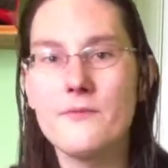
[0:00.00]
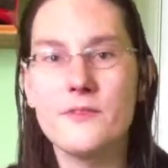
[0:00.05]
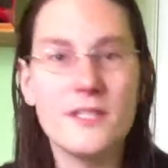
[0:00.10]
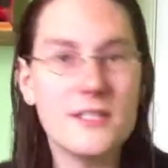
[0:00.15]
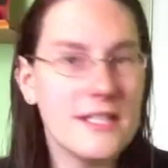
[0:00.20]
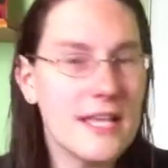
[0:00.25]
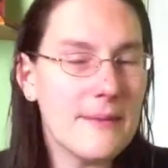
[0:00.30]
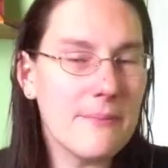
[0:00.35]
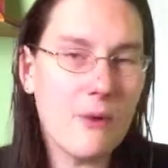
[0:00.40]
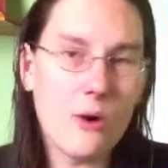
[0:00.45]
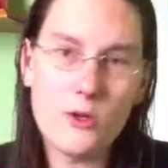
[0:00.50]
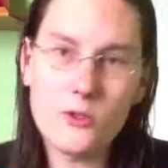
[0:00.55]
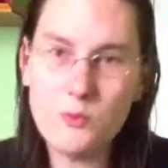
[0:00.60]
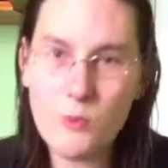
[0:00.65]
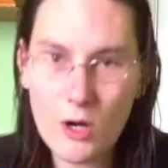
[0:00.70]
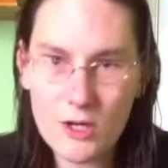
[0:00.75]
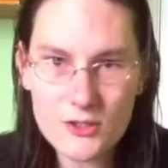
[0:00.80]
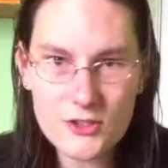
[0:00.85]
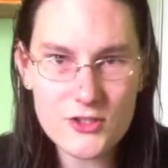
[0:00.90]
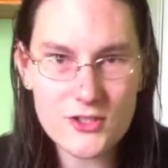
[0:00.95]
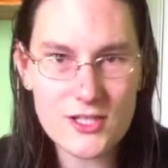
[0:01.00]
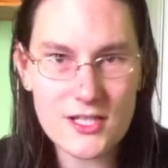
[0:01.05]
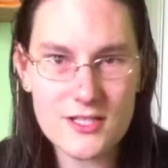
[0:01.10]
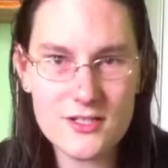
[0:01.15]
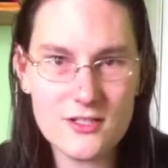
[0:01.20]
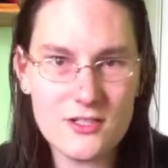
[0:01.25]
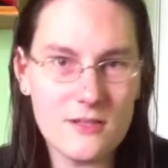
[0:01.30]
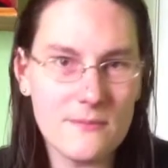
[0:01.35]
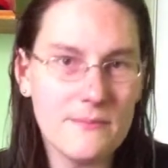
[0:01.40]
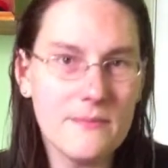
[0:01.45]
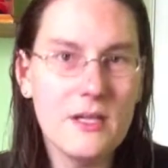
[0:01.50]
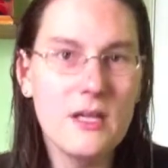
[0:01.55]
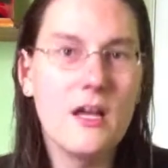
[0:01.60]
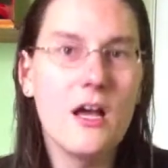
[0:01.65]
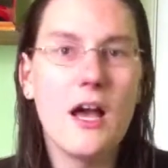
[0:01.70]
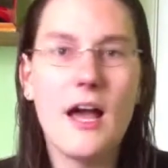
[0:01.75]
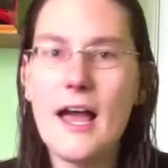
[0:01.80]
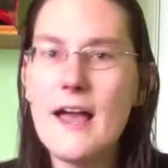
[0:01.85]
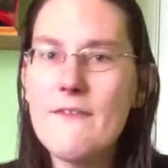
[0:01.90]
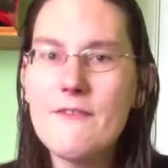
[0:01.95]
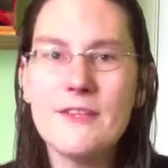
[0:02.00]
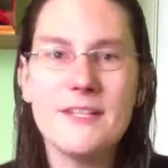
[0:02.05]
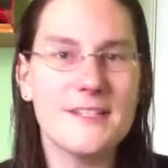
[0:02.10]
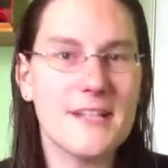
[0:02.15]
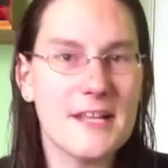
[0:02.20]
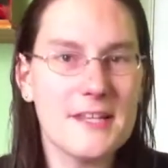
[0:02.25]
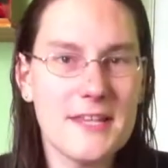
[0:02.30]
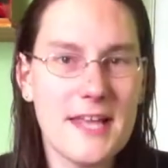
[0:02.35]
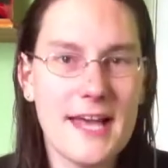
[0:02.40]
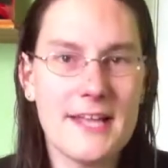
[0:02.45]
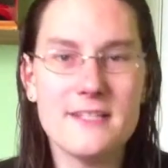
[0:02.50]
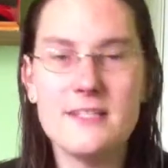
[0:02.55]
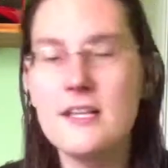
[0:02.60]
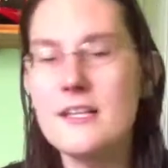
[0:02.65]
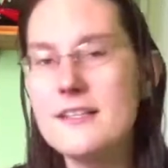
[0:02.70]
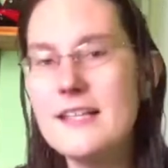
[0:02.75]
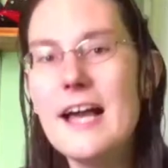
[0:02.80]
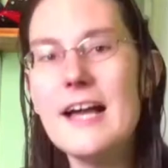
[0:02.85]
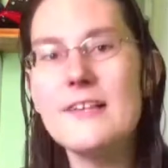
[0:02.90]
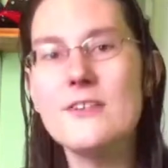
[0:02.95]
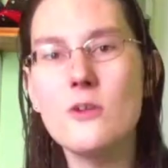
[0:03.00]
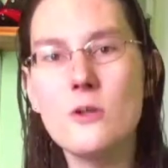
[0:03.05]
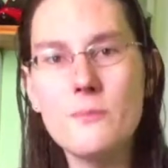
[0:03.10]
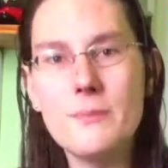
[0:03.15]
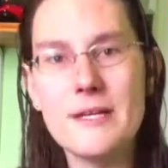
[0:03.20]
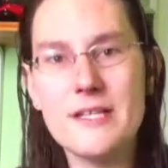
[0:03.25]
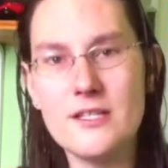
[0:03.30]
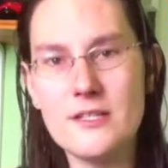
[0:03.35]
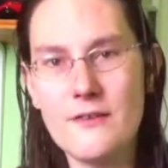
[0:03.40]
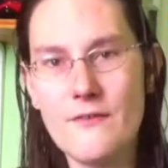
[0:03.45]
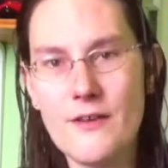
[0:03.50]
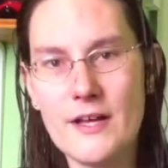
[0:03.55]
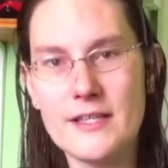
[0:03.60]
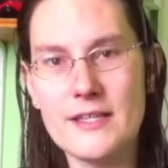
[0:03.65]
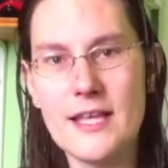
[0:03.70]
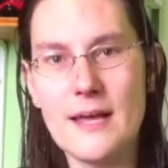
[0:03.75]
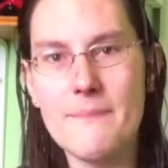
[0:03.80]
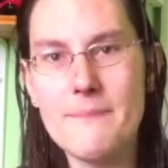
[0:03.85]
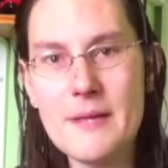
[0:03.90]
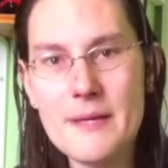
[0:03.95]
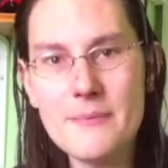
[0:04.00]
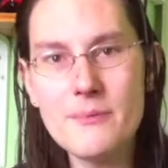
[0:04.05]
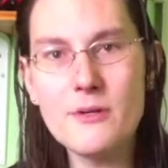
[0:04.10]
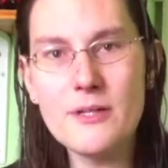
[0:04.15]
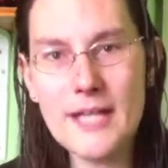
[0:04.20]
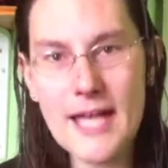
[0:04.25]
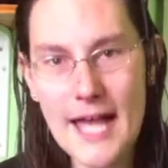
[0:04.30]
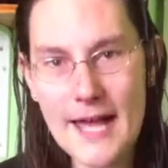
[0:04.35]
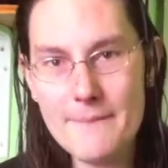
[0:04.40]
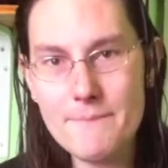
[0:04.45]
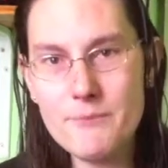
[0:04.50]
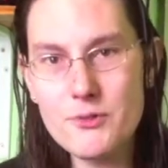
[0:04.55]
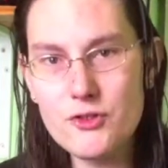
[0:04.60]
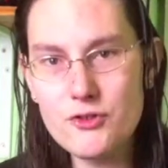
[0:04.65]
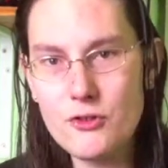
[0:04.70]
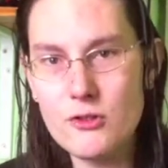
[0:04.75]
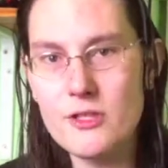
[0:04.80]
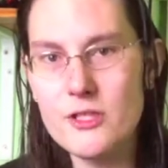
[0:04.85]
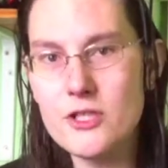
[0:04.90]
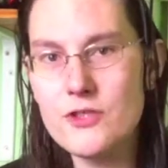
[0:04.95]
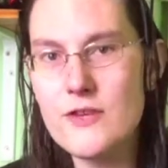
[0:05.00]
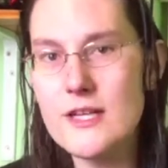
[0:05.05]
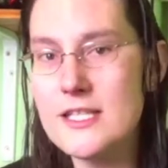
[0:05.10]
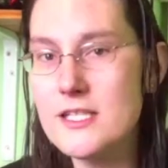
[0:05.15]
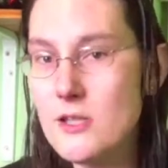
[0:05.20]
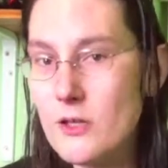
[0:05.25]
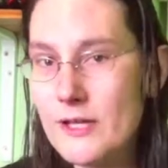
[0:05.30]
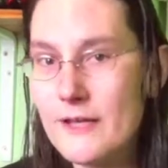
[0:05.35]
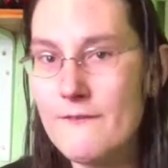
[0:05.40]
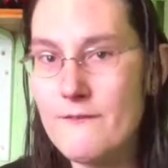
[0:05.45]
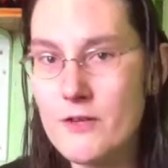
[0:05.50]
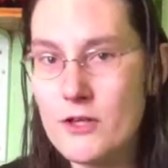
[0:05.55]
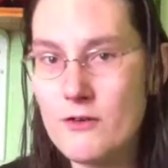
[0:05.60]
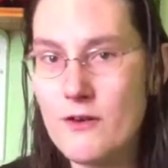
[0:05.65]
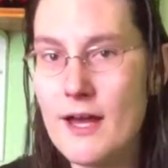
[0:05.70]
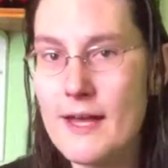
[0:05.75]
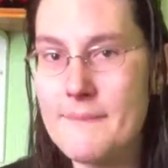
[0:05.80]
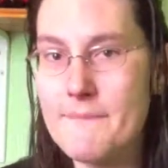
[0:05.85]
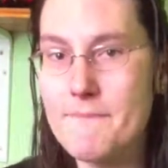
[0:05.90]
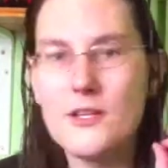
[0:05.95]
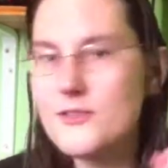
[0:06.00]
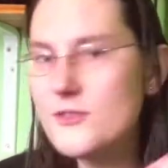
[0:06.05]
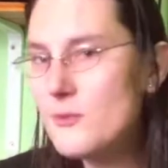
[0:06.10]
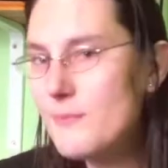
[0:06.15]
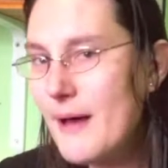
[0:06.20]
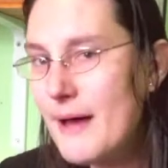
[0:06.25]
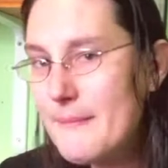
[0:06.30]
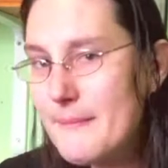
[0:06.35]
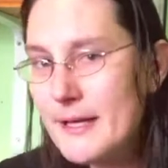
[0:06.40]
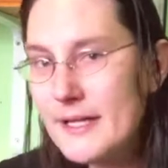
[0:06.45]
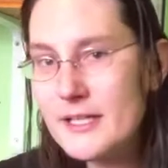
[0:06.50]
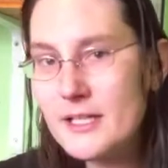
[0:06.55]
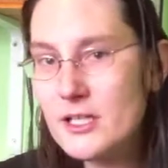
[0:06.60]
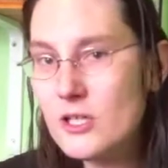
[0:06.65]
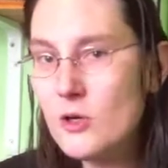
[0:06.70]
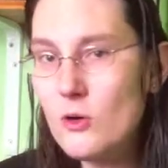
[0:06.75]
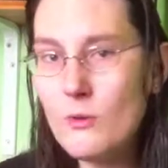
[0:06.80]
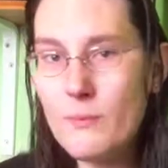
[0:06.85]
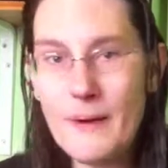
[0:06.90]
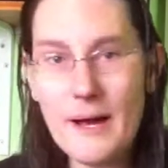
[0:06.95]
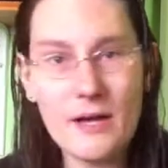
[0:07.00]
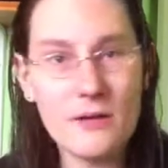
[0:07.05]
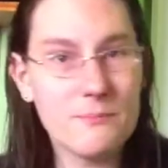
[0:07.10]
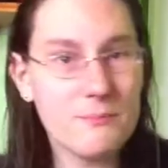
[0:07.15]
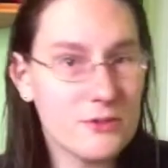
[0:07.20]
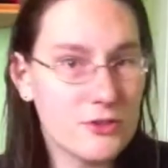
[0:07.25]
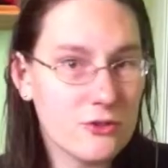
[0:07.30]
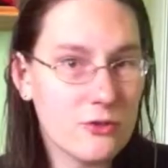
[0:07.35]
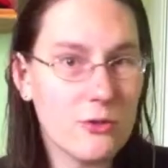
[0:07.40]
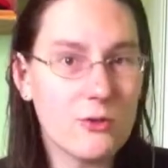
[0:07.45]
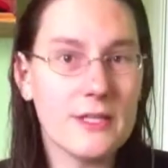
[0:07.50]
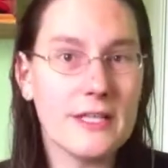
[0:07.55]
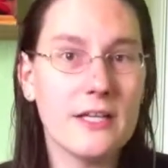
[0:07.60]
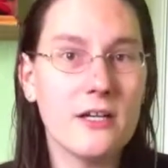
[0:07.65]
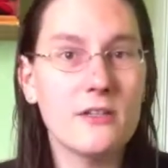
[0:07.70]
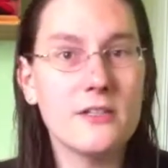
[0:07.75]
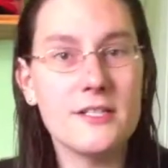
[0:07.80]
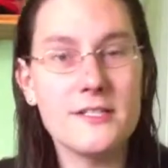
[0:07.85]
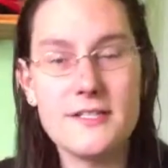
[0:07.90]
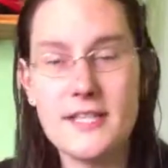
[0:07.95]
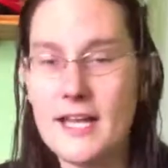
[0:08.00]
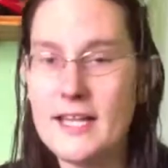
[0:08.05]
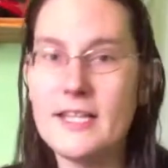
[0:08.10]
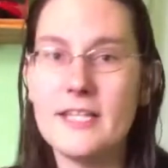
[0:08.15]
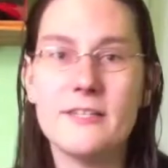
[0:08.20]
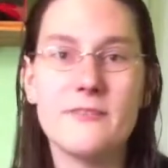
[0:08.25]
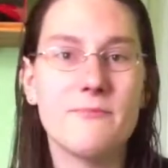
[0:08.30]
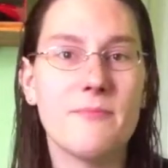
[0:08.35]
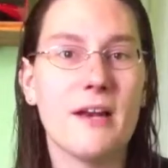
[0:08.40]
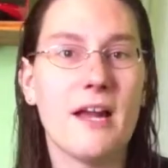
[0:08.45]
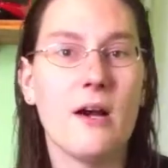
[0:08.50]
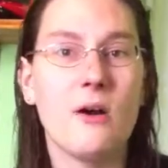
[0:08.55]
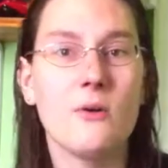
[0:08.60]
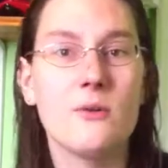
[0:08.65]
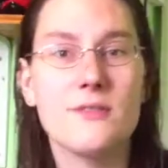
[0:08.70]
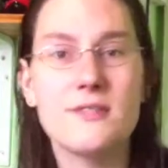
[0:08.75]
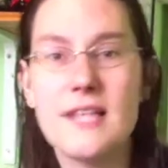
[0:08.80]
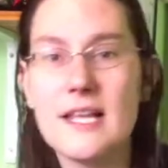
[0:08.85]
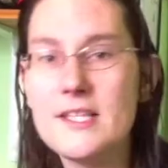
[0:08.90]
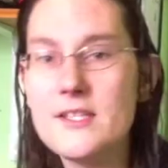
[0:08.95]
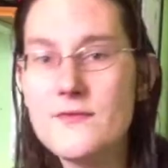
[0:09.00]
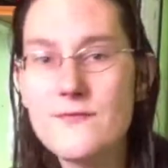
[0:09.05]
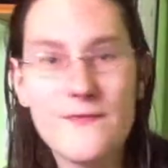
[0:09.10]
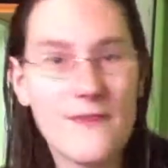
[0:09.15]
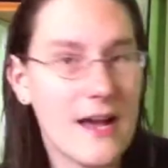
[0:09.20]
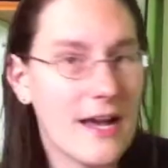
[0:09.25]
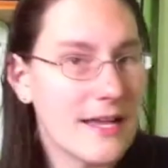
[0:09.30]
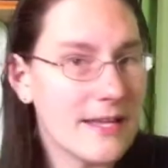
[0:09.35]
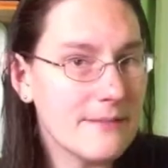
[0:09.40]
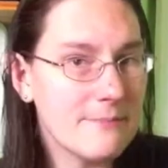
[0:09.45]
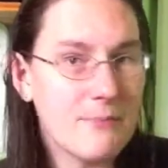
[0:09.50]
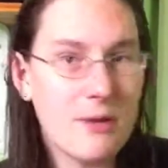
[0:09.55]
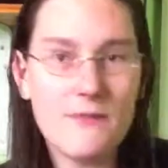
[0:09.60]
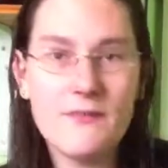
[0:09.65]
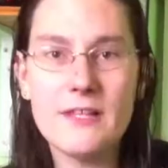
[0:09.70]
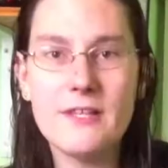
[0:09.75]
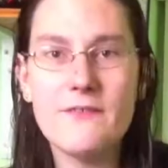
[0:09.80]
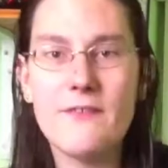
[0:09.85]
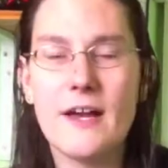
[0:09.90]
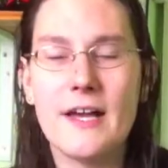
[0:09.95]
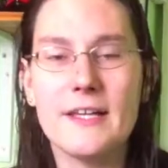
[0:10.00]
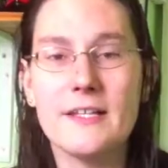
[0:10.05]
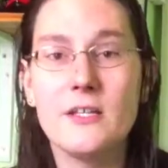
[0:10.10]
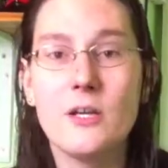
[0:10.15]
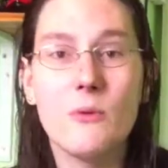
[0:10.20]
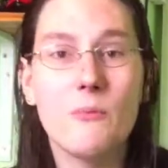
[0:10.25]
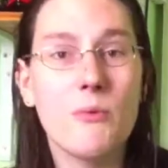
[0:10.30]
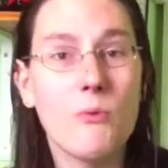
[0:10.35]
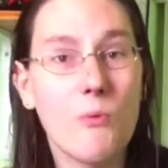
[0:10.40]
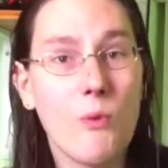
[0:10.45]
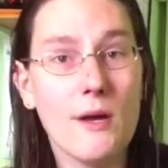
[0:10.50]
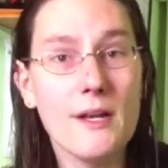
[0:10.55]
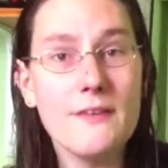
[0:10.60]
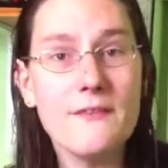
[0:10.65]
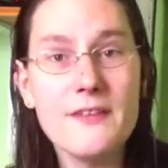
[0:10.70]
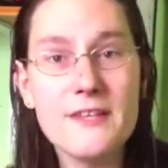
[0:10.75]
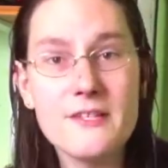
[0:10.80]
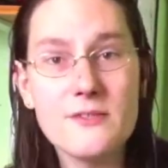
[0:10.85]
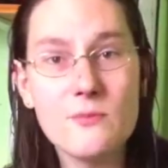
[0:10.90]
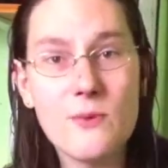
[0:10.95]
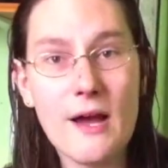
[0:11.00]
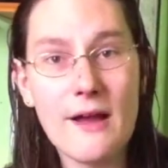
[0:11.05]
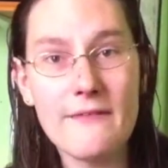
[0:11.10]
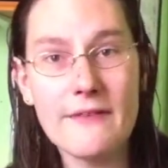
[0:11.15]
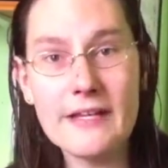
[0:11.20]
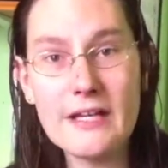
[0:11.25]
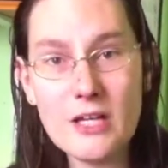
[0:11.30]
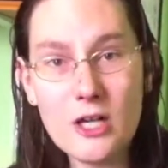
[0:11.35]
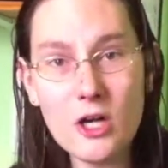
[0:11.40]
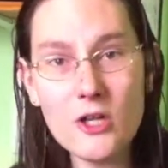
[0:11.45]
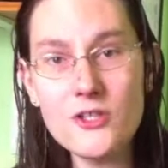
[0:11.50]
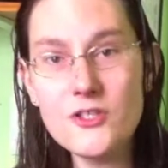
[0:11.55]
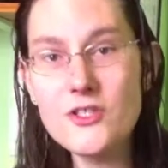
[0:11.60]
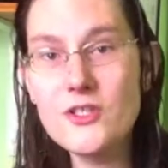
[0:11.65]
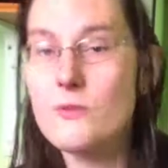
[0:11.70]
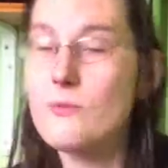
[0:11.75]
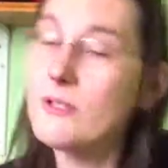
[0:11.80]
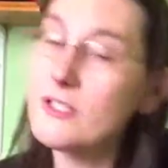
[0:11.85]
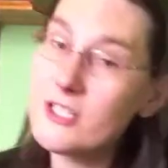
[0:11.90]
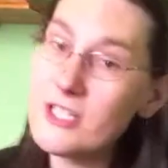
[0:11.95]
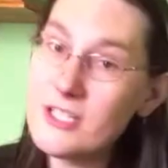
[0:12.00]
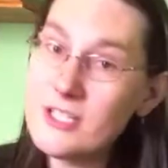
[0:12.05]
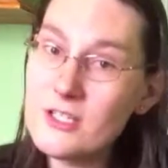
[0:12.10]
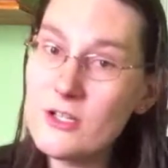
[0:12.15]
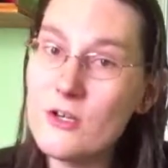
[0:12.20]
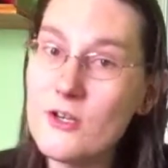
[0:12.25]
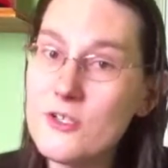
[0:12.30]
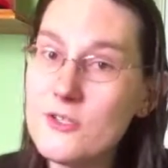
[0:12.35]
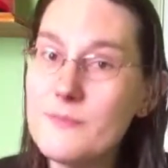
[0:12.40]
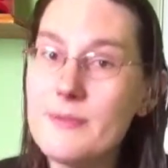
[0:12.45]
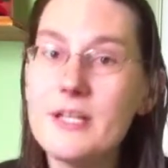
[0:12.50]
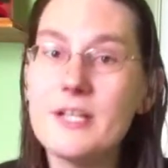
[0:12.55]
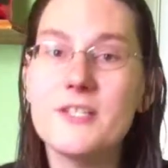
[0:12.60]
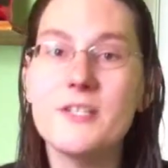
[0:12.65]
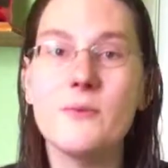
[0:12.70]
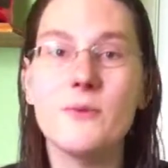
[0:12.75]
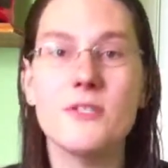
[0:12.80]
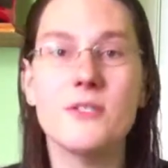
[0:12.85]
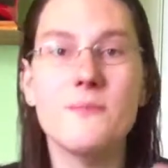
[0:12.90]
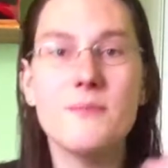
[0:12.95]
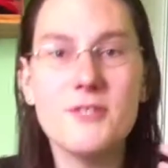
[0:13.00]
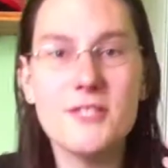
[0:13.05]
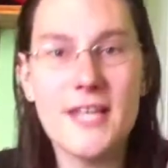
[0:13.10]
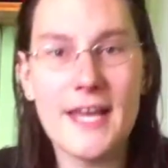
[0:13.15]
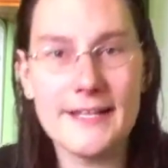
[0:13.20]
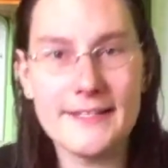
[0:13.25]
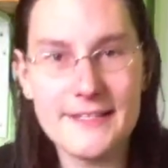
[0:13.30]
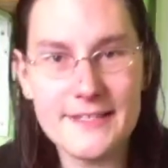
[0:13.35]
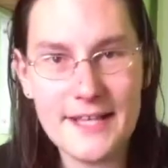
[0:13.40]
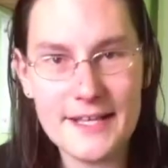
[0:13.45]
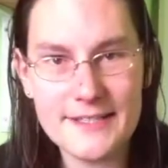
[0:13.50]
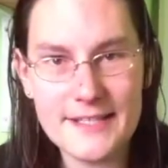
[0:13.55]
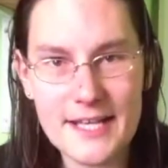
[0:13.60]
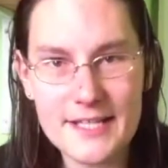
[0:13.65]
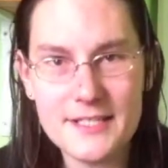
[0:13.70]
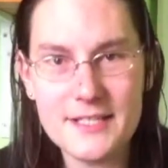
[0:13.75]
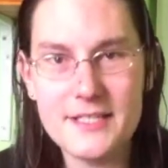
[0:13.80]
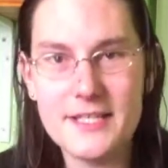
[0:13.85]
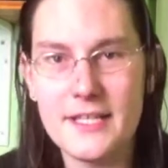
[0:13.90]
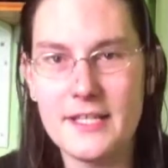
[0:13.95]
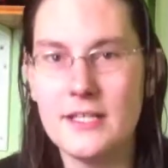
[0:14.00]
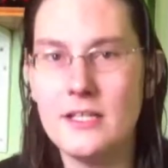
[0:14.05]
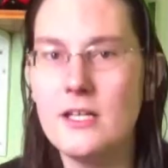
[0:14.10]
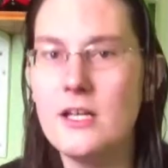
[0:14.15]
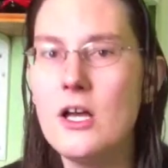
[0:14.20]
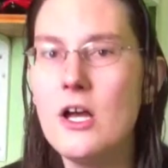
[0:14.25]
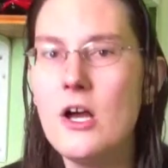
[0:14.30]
The neighbourhood watch system, everything like that, that is all based on the fact that people can patrol the streets looking for crime. So Batman can go about patrolling on his nightly prowls, that's fine, perfectly fine, but what if he's wearing a costume, which he does because he wants to protect his identity?